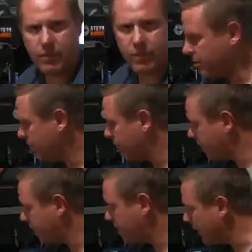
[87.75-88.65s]
So
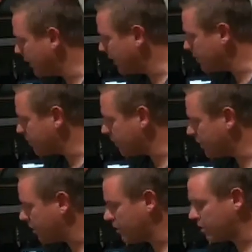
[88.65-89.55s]
I guess
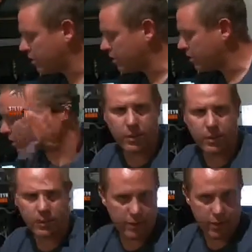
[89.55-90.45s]
they're only doing
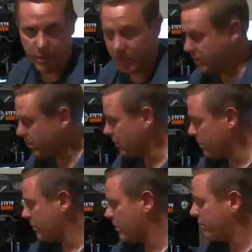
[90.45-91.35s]
like 30-minute streams.